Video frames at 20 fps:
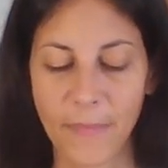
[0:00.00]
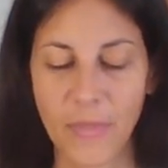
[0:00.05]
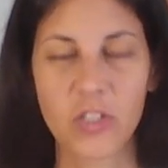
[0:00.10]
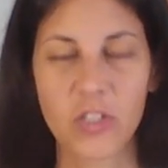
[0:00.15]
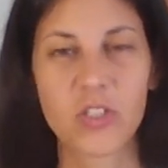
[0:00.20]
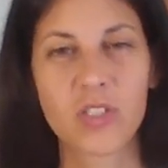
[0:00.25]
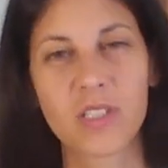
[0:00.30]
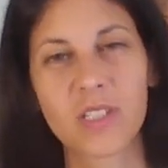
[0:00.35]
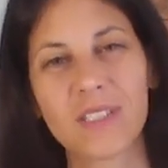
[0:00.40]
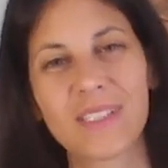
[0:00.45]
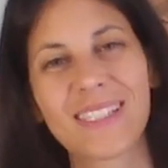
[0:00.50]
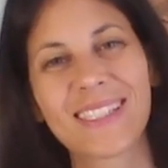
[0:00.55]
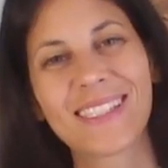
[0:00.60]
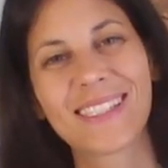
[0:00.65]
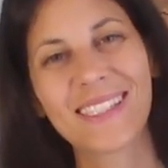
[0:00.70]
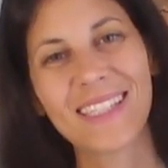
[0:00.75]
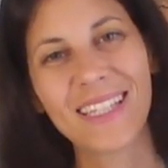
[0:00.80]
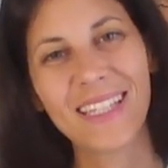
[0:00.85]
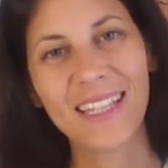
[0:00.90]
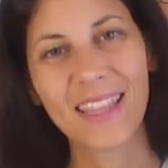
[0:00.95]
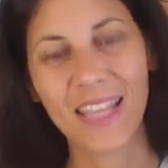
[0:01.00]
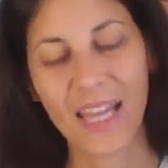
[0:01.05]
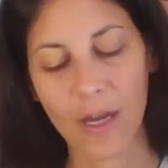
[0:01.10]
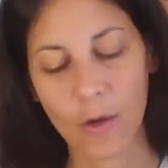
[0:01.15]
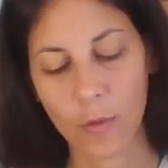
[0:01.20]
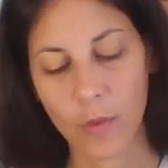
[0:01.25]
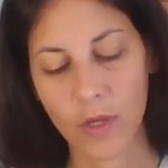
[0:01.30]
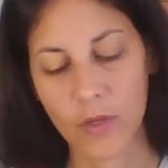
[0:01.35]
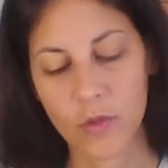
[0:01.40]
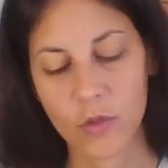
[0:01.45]
I just didn't see it
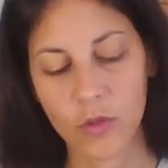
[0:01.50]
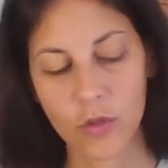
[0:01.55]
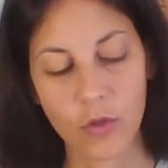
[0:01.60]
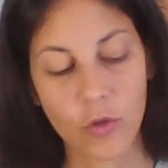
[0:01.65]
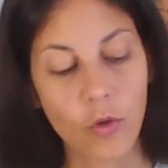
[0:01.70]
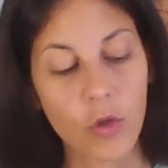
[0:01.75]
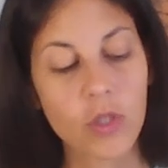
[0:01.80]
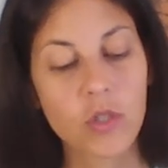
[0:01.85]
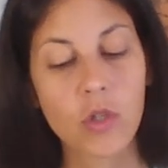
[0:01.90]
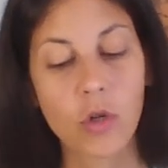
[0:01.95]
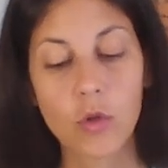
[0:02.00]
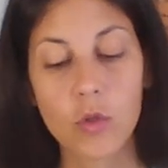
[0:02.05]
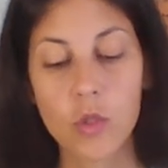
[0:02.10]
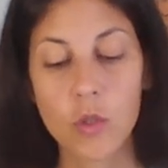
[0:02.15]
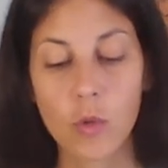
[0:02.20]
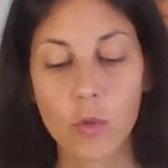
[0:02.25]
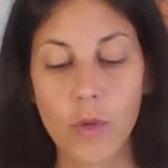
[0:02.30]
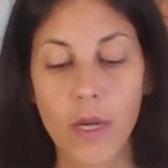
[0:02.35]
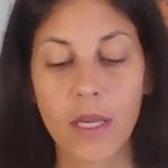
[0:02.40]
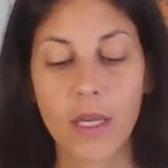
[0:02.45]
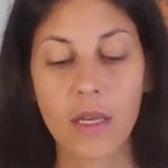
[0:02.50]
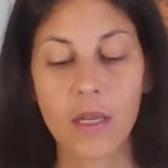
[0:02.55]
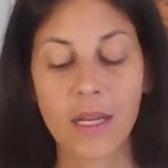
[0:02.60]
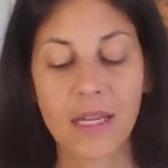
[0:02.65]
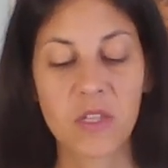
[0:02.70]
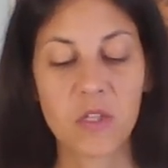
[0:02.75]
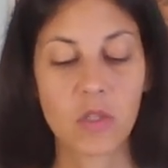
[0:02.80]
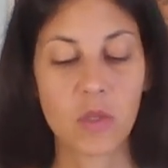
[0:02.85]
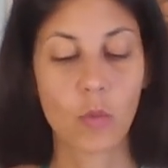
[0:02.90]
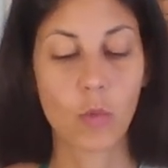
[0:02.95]
that way. So you're going to also
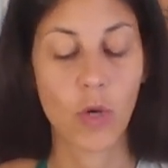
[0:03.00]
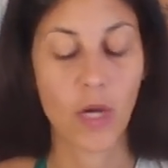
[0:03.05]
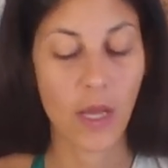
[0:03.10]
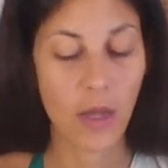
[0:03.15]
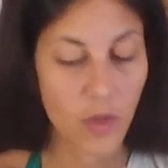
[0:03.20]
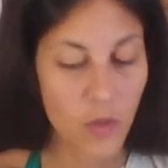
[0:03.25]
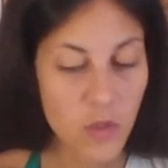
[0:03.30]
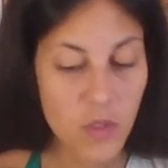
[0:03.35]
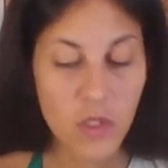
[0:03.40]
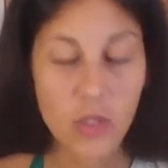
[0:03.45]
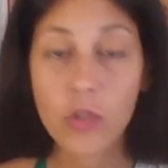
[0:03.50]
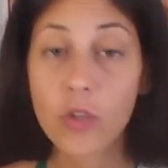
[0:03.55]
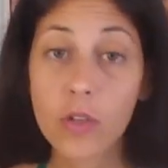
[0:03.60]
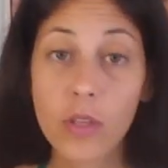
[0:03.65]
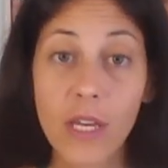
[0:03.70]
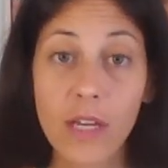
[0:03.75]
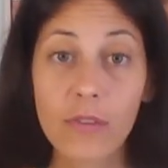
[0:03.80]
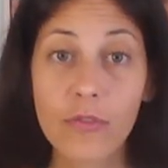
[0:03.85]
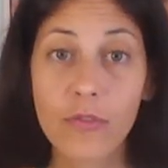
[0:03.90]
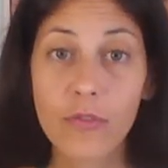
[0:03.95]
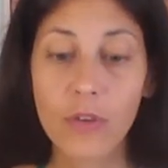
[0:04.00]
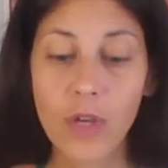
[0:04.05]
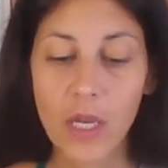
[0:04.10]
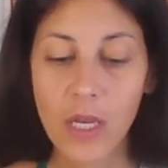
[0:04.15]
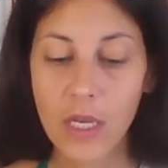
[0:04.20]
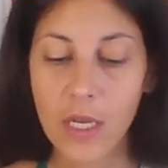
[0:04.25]
recognize someone else in your life